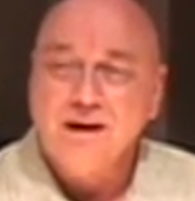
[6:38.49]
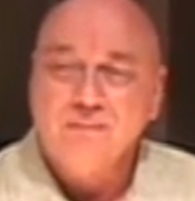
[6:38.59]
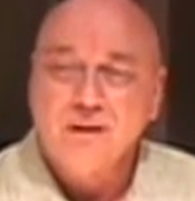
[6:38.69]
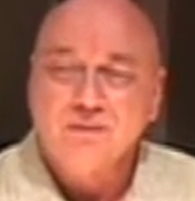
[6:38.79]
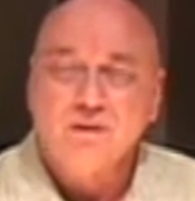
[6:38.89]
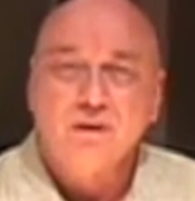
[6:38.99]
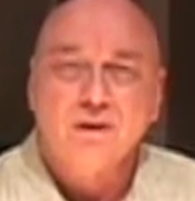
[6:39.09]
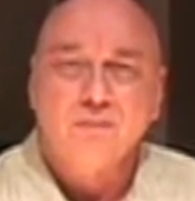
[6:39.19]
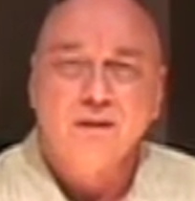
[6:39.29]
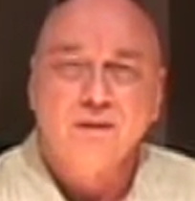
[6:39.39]
I'm not talking
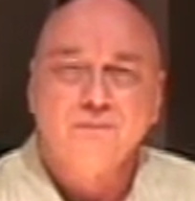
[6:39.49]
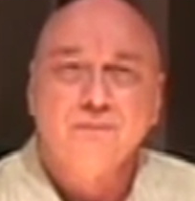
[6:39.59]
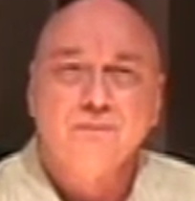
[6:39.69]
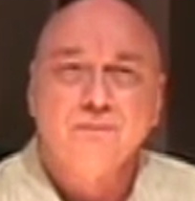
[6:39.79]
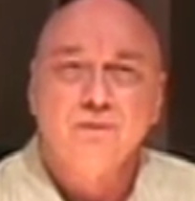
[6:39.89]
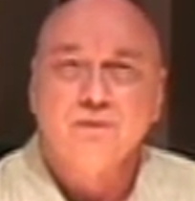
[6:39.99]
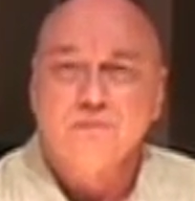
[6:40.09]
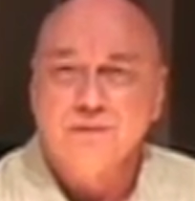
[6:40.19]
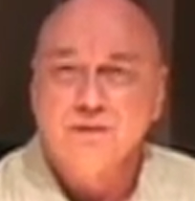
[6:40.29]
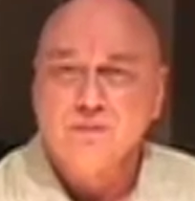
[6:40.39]
about just a
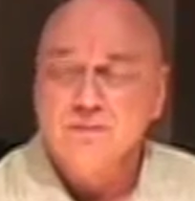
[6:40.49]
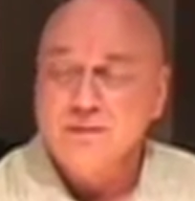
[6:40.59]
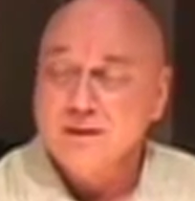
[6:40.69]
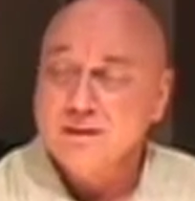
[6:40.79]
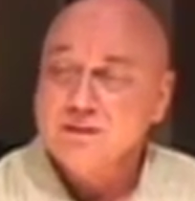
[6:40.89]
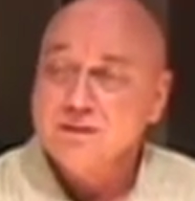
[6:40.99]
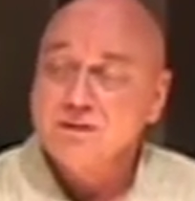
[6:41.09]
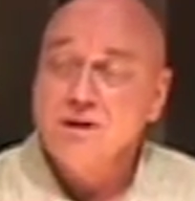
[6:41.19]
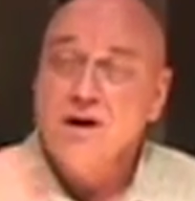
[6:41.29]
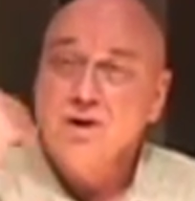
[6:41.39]
physical thing. This
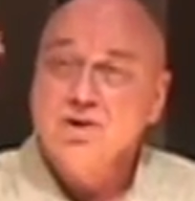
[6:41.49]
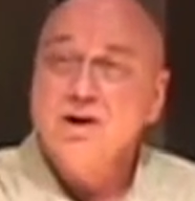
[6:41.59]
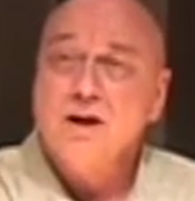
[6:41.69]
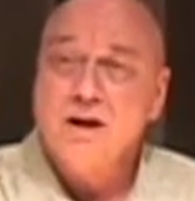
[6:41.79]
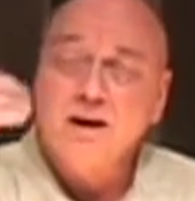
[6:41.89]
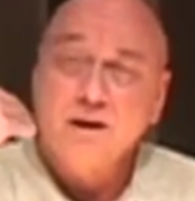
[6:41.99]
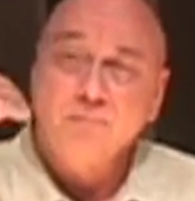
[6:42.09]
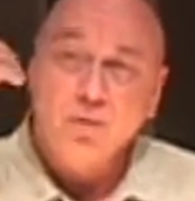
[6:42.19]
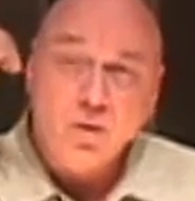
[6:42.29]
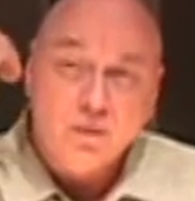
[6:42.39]
is sucking air,
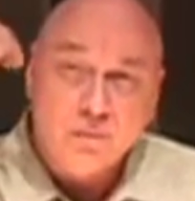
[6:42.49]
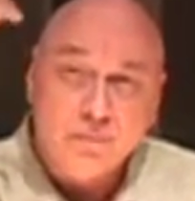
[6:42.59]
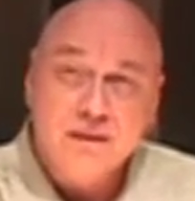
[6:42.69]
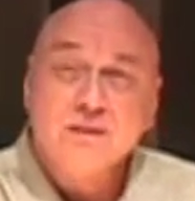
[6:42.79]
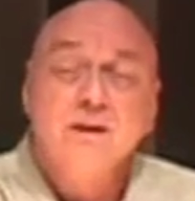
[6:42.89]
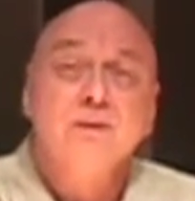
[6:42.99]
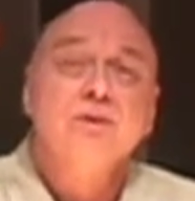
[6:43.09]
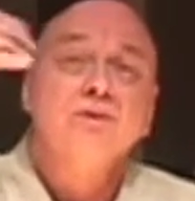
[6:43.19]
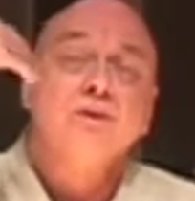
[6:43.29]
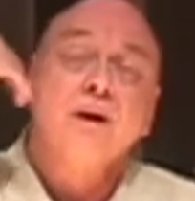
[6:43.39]
blowing the best sound
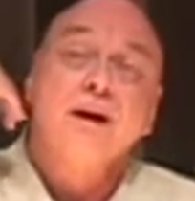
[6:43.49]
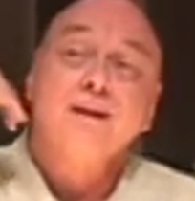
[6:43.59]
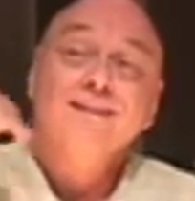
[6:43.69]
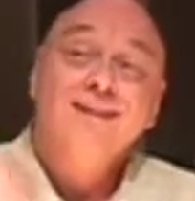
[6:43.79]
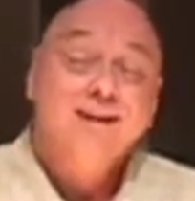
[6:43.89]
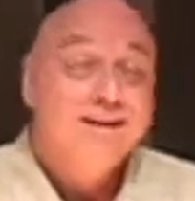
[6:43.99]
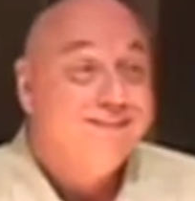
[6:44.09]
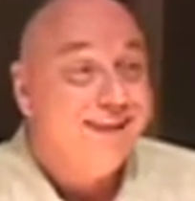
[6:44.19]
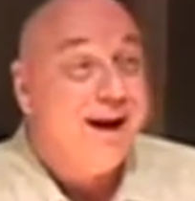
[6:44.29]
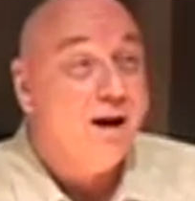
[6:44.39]
that you can,
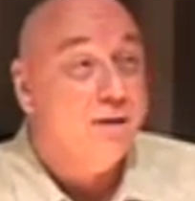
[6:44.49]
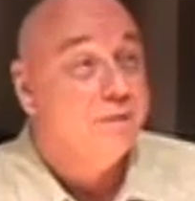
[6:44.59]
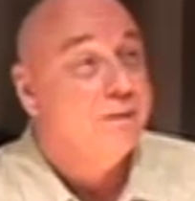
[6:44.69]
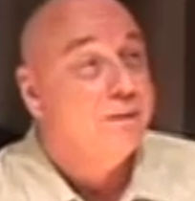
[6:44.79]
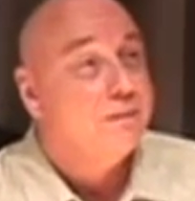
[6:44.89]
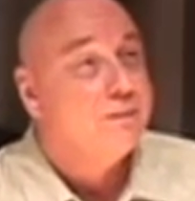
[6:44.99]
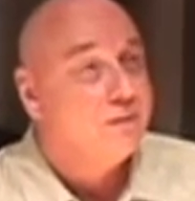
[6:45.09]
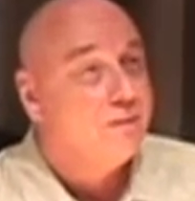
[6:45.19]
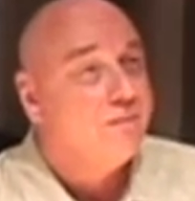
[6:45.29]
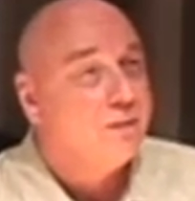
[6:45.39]
loud. It's a
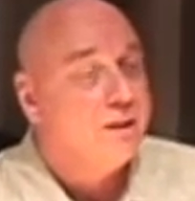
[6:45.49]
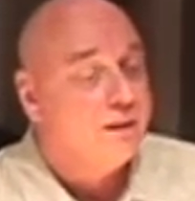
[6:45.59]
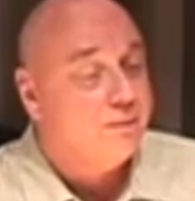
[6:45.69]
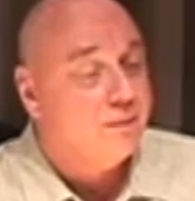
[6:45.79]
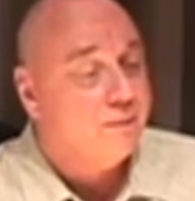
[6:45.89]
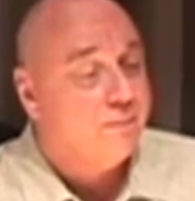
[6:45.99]
different kind of thing.